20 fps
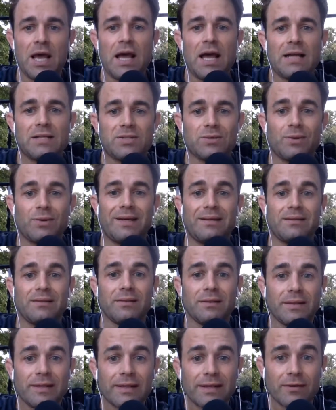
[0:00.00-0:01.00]
And so it
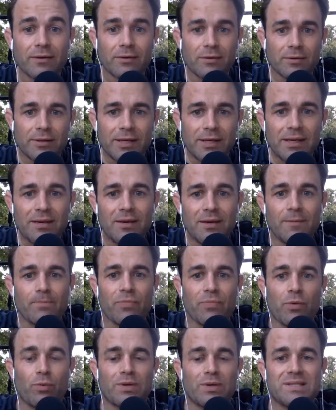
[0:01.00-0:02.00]
literally
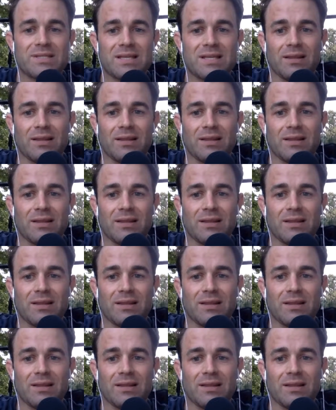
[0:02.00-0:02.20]
was